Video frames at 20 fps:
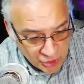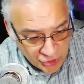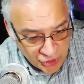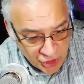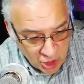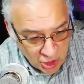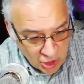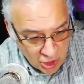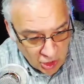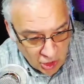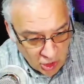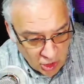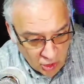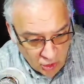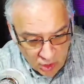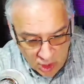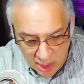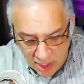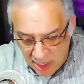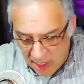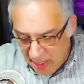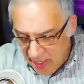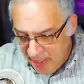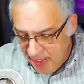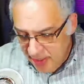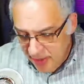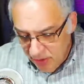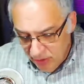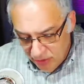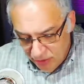So
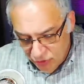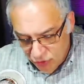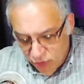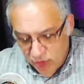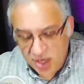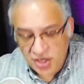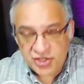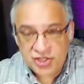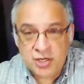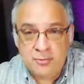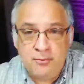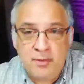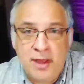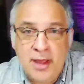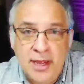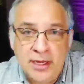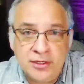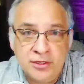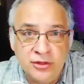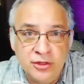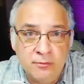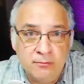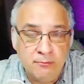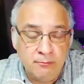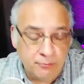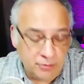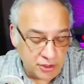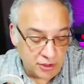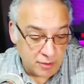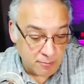I traced it back to
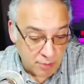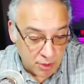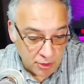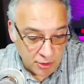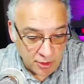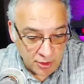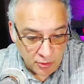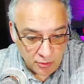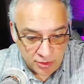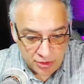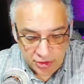the burner,